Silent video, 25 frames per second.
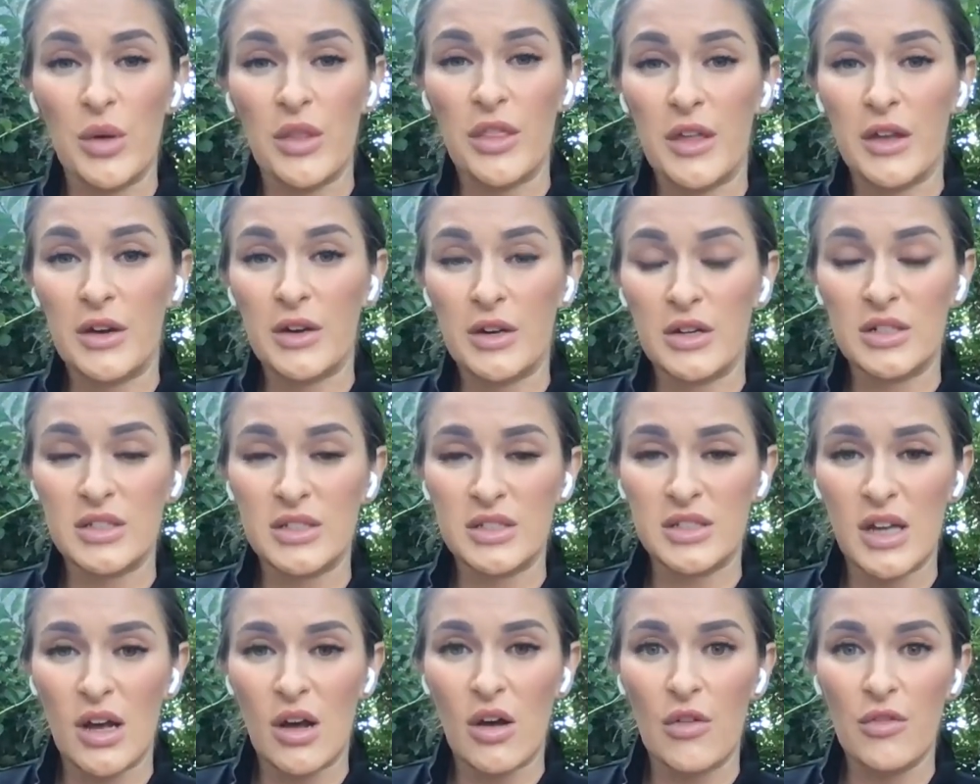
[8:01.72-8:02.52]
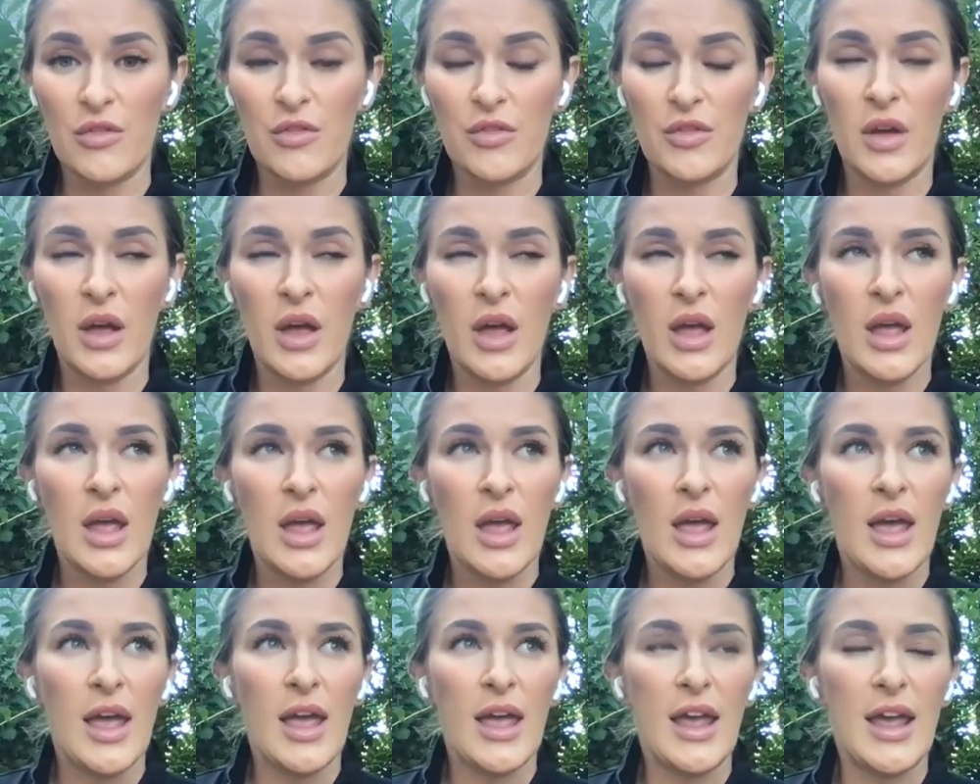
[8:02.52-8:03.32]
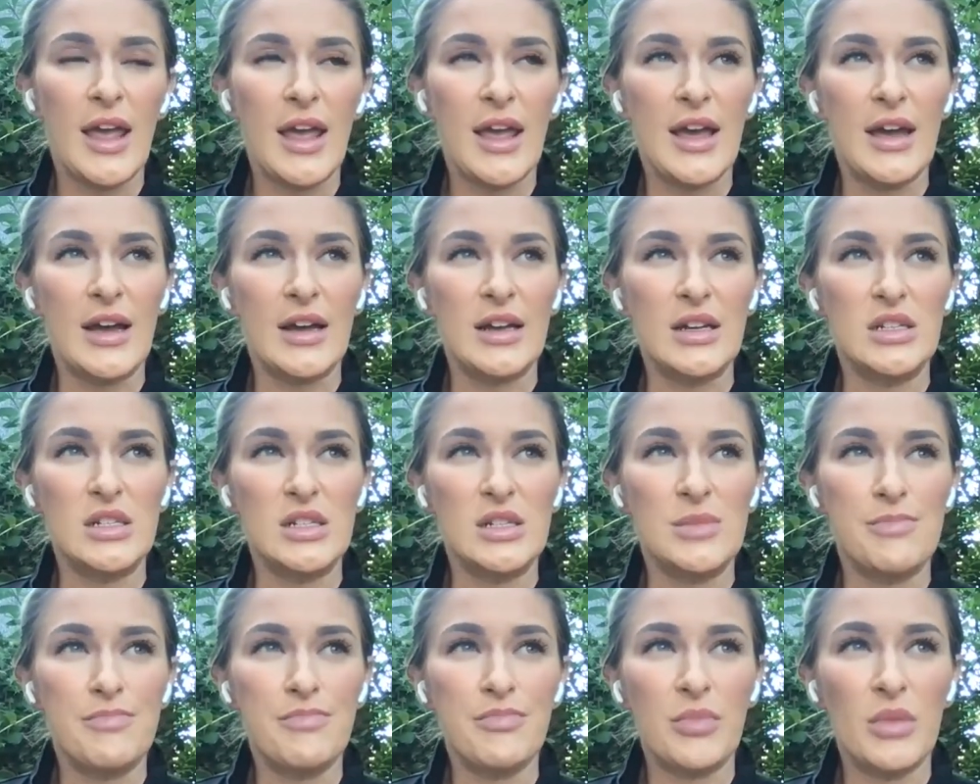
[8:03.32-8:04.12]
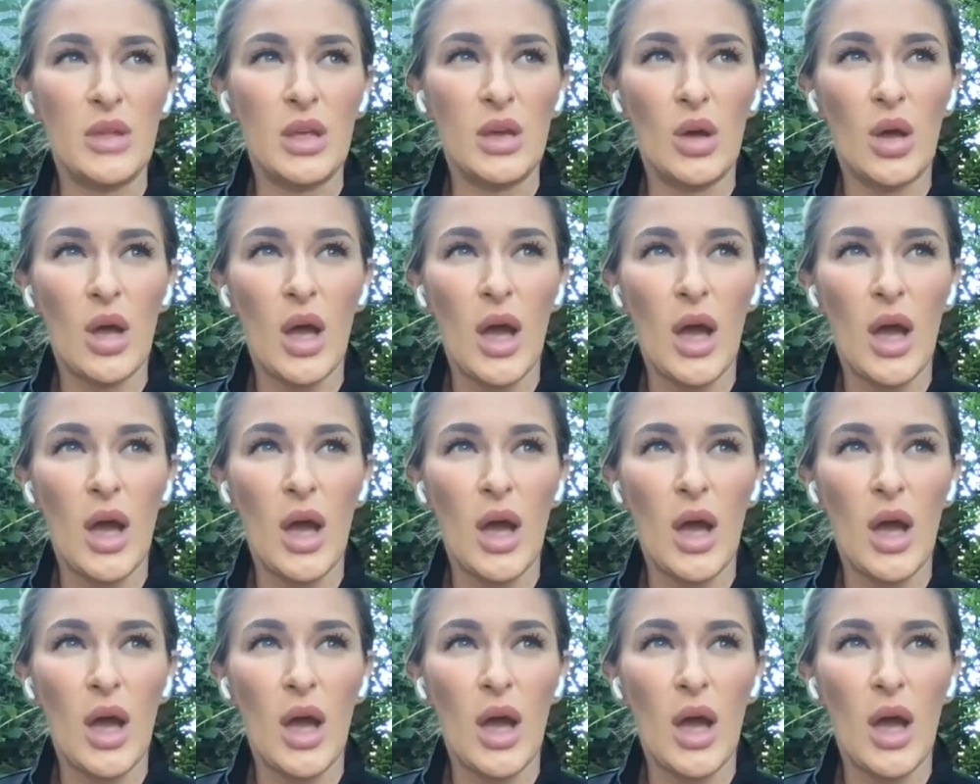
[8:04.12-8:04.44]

within ourselves and